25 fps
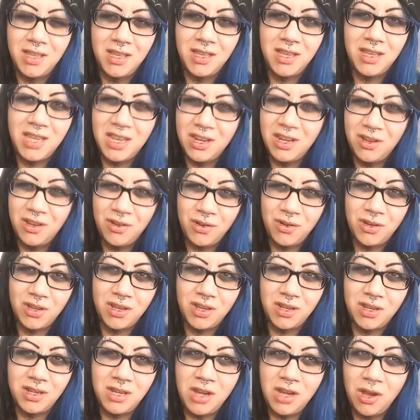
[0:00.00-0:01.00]
You know,
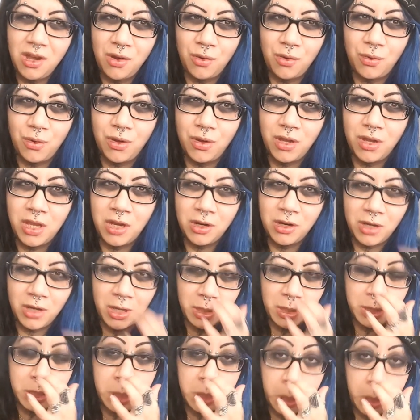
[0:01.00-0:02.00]
no. You're,
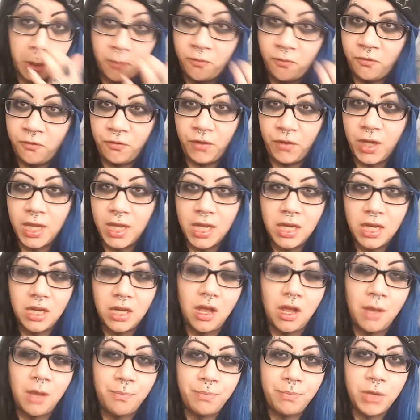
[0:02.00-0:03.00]
you're fucking
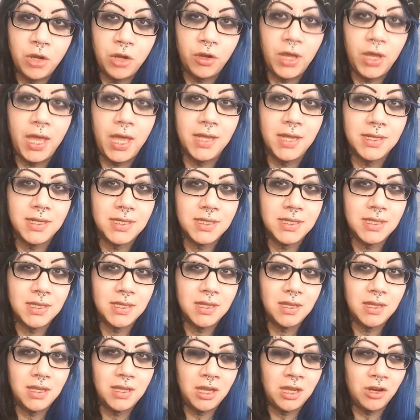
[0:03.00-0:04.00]
up your case.
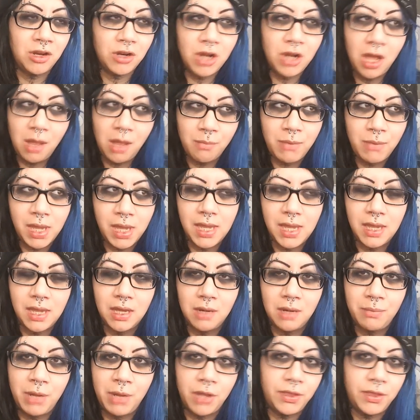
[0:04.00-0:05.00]
You're not making it
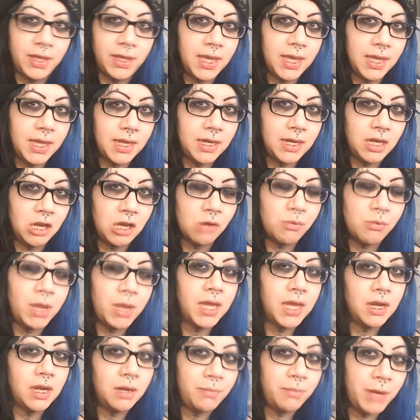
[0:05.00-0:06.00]
about the kid. You're
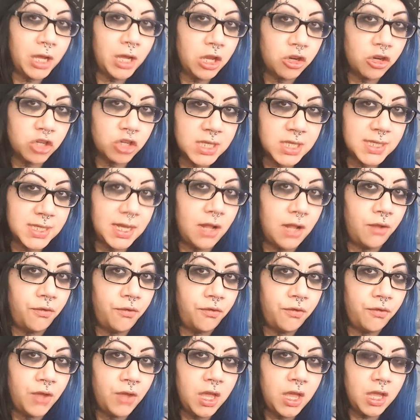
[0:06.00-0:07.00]
making it about
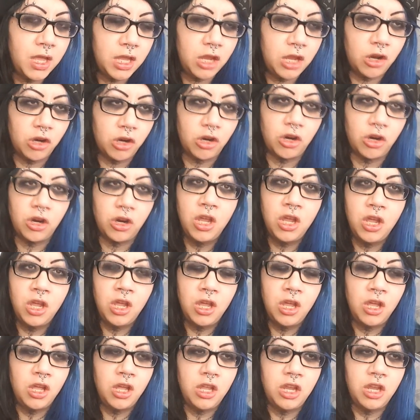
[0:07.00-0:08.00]
yourself. You're,
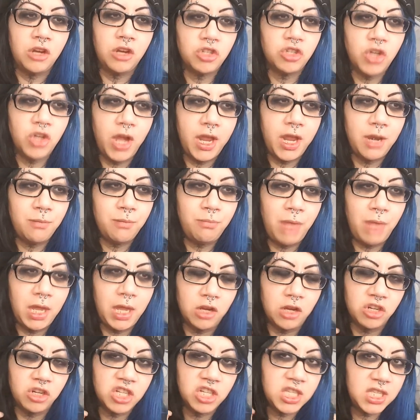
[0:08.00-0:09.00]
you're trying to make
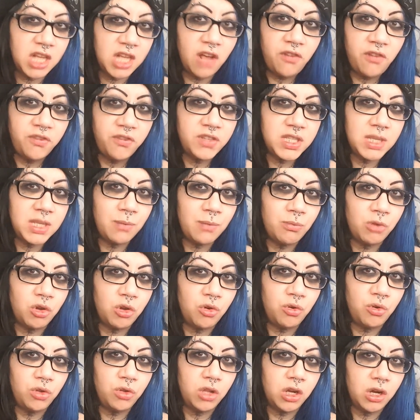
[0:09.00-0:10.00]
yourself seem
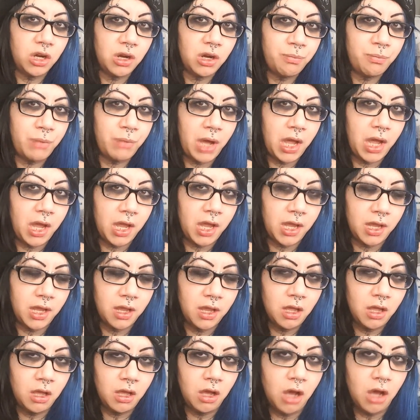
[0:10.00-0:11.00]
cooler by,
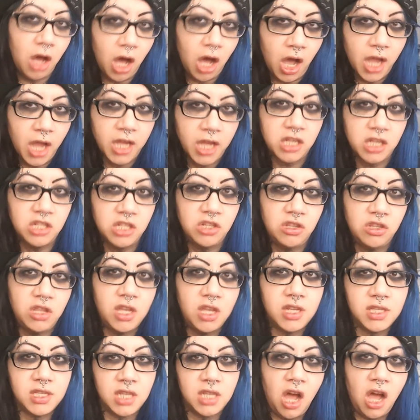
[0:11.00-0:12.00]
I can do
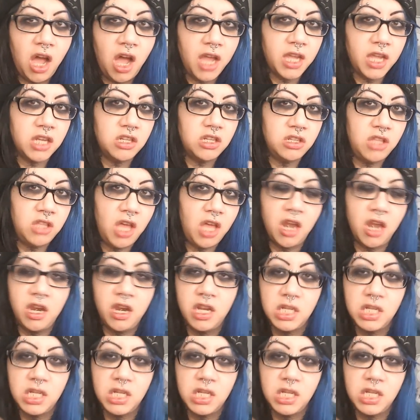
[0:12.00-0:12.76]
this and I can do that and